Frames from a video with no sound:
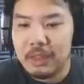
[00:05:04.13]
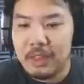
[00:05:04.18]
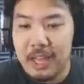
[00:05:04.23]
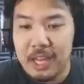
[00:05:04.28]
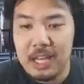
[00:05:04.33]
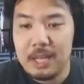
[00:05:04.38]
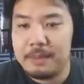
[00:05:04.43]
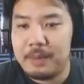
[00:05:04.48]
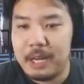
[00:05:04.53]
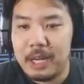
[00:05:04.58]
with
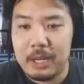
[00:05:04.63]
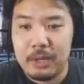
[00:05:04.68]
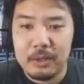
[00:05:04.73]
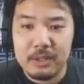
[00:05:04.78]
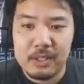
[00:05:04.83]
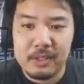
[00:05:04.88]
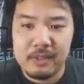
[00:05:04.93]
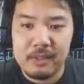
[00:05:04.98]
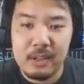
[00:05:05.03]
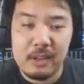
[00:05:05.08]
anybody
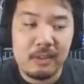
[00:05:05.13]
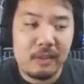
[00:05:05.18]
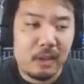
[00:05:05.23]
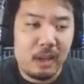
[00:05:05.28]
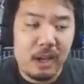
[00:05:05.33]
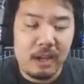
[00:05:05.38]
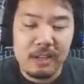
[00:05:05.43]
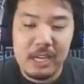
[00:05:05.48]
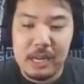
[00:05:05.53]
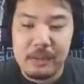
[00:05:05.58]
who just does a
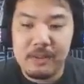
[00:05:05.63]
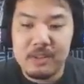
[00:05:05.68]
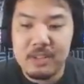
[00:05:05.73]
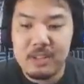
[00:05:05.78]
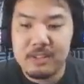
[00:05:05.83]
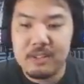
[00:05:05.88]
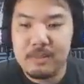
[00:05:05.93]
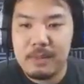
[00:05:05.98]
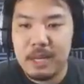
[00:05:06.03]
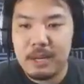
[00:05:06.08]
lot of damage,
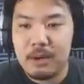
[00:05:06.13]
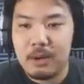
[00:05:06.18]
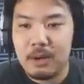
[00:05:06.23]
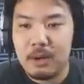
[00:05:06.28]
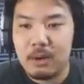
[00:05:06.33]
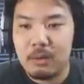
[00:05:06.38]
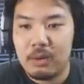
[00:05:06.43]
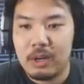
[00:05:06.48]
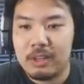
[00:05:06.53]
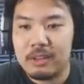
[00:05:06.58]
just to make
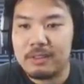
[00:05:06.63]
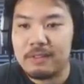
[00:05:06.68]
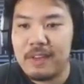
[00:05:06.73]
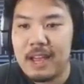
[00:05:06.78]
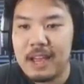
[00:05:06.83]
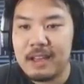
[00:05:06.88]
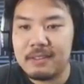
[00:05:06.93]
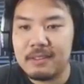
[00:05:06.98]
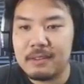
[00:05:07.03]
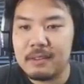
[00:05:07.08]
your runs
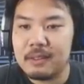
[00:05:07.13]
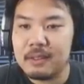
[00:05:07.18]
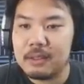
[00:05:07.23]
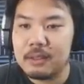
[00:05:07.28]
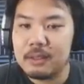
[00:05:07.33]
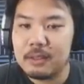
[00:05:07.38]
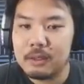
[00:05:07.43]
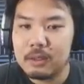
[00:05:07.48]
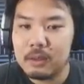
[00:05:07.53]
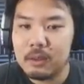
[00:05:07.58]

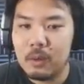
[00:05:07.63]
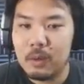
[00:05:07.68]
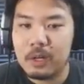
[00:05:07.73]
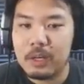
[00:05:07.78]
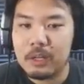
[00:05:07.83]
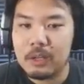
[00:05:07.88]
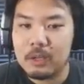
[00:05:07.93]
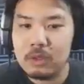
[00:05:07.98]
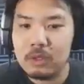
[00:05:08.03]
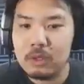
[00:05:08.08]
faster, Or
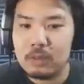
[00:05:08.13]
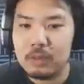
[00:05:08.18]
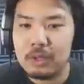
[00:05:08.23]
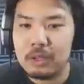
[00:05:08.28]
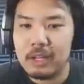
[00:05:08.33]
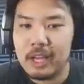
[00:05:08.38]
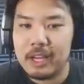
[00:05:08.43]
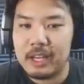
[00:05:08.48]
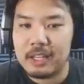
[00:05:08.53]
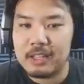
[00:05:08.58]
we can do it
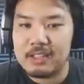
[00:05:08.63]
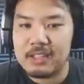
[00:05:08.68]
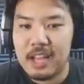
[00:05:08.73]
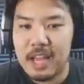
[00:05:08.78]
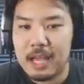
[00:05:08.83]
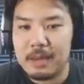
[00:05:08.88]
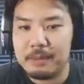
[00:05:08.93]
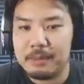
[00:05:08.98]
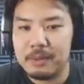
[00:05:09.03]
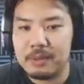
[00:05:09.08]
with like a
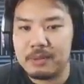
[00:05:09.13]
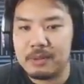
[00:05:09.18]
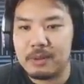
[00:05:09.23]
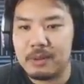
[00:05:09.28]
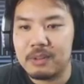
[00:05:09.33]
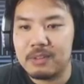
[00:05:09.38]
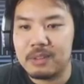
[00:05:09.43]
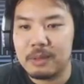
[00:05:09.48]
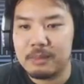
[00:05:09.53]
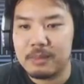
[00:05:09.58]
type
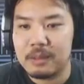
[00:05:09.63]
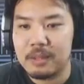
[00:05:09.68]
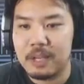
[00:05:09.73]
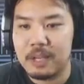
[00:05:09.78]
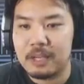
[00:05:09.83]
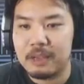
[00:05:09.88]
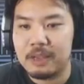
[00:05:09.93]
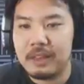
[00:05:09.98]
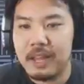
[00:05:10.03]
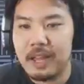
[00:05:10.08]
booster or something
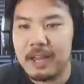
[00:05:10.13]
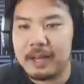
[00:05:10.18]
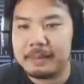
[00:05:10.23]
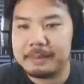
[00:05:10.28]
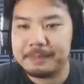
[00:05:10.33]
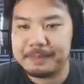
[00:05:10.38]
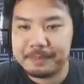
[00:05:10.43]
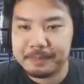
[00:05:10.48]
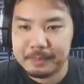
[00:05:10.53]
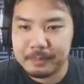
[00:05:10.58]
like
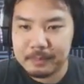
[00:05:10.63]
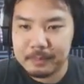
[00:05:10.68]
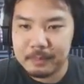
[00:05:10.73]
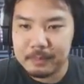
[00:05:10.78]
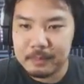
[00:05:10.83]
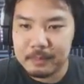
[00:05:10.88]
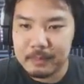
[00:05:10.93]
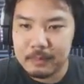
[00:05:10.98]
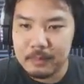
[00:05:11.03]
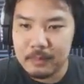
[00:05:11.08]
that
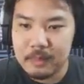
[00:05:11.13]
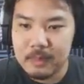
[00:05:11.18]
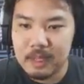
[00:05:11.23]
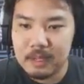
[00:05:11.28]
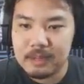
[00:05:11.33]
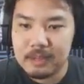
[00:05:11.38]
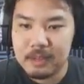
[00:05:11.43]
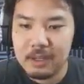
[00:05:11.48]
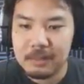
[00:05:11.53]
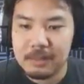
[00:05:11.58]

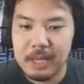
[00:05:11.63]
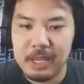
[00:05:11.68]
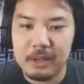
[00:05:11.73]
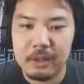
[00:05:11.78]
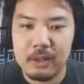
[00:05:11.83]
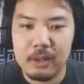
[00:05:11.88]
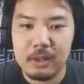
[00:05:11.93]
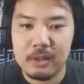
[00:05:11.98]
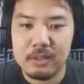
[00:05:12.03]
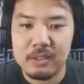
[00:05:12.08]
to
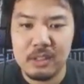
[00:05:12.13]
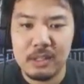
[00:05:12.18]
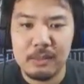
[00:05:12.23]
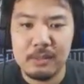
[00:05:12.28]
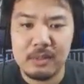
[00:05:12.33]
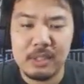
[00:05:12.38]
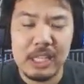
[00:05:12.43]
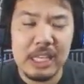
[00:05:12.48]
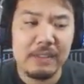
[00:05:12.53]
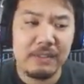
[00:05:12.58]
make your
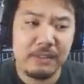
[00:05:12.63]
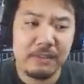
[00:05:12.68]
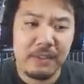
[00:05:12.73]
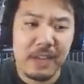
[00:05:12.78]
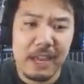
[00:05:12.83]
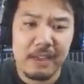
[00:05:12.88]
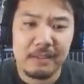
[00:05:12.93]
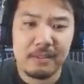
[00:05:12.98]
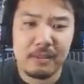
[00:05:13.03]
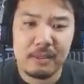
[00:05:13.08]
teams even
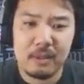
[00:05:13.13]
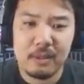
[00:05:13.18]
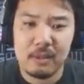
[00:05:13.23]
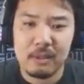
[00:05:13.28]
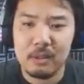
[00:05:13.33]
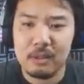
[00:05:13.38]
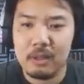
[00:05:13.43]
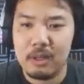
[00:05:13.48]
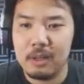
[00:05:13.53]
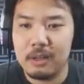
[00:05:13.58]

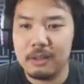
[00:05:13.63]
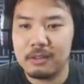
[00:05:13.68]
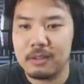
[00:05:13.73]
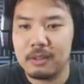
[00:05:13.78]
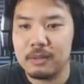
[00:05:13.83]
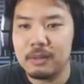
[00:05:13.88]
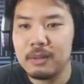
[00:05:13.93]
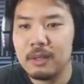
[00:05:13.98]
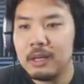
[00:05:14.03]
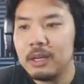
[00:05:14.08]
faster
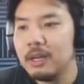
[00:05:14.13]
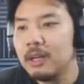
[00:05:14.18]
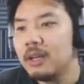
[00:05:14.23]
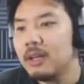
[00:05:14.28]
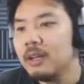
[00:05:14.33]
also.